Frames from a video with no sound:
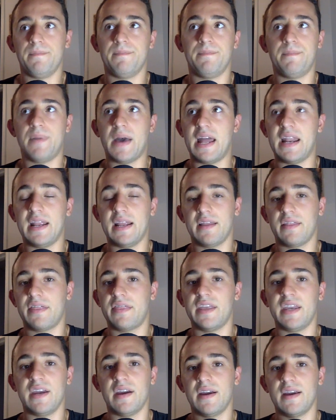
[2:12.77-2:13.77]
betting
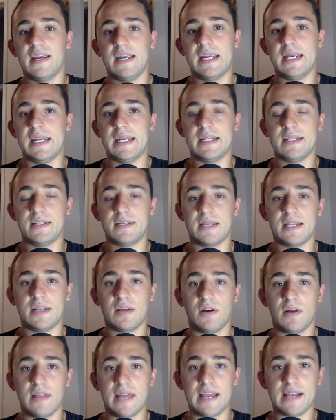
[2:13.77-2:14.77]
theory and
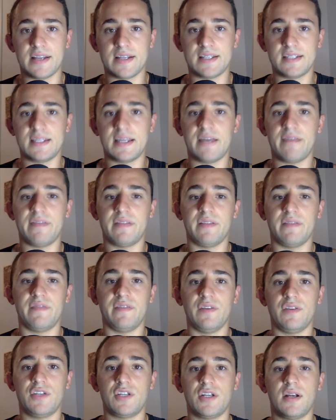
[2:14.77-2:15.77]
all that good stuff in the
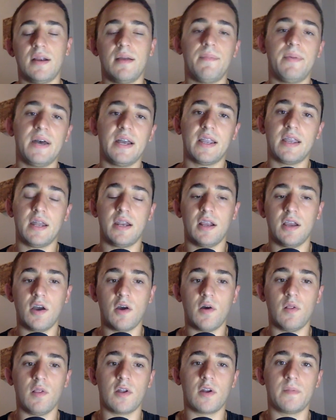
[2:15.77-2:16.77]
future, but going to
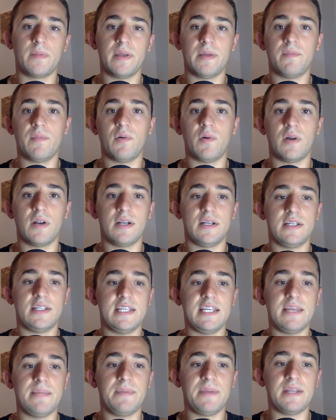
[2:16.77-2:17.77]
go a little bit more
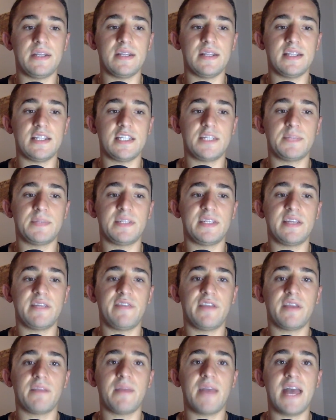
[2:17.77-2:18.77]
deep into this
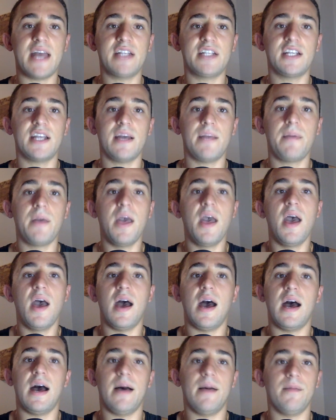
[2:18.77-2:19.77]
specific matchup.
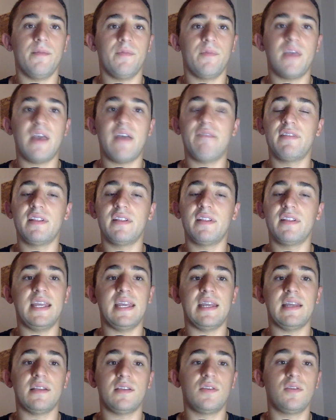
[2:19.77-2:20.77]
Kevin
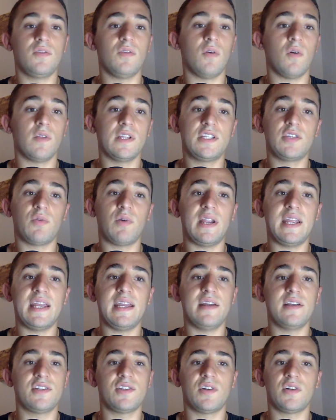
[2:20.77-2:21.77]
Lee, only 28
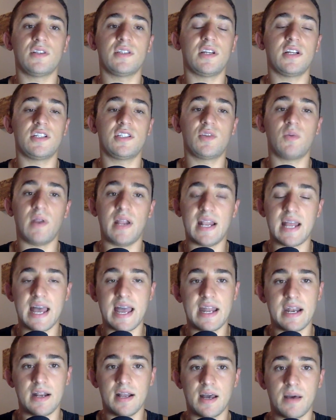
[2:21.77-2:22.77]
years old, turns
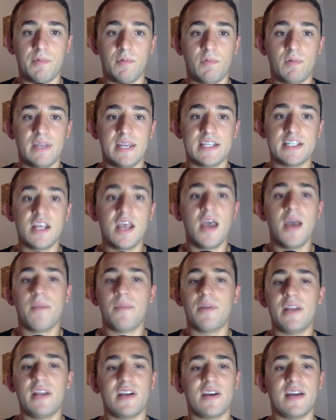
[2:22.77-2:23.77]
29 in a couple weeks.
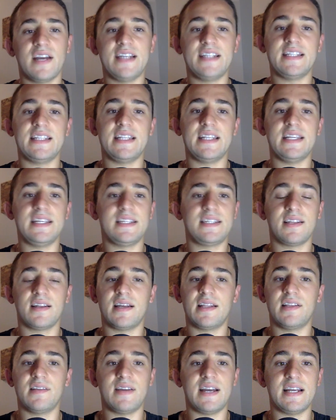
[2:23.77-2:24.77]
Pretty crazy that he's still
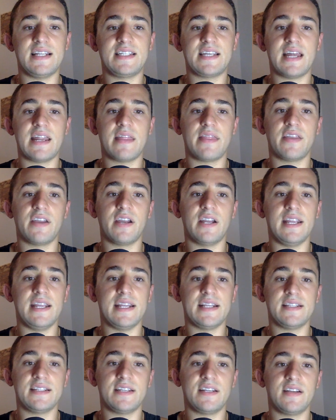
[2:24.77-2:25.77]
on the right side of 30,
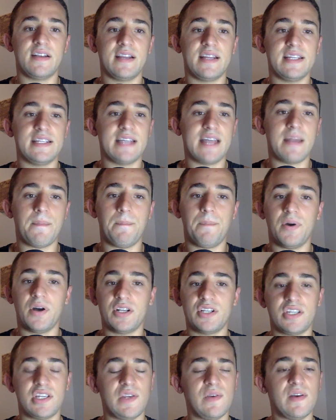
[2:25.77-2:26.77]
considering he's had a
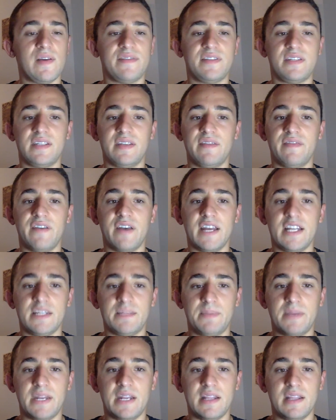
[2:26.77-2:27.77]
bunch of UFC fights,
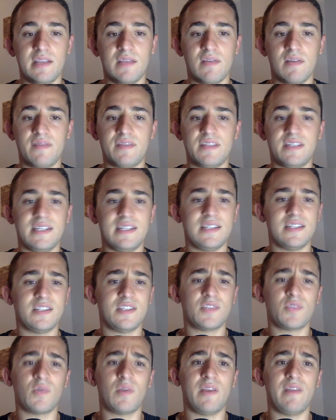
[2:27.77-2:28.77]
been in the UFC since
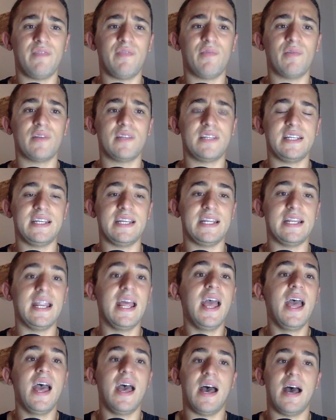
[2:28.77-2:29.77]
2014,
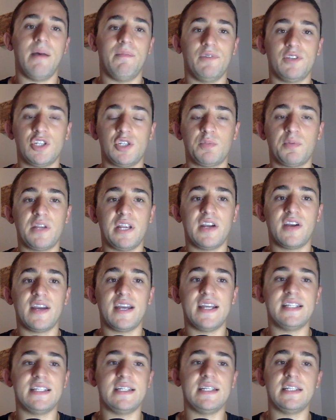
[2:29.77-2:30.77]
which is pretty
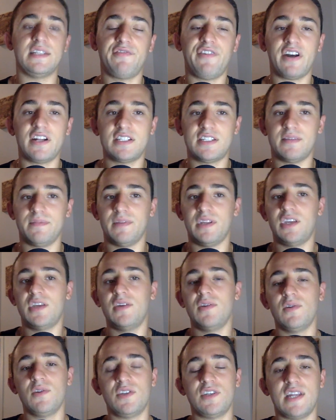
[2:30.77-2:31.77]
crazy. He's fought some
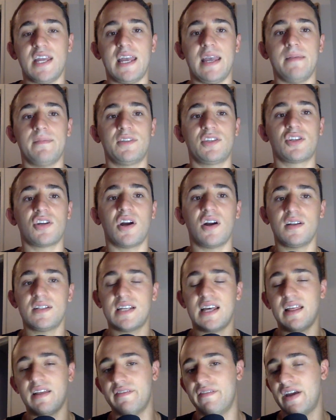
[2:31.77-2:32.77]
huge names. Charles
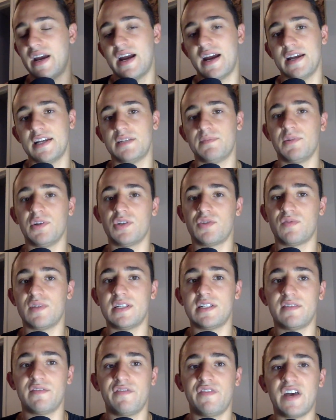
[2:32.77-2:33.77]
Oliveira, his most
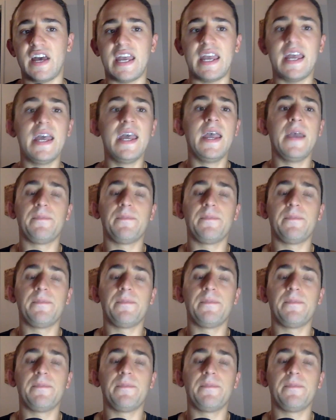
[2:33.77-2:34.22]
recent fight,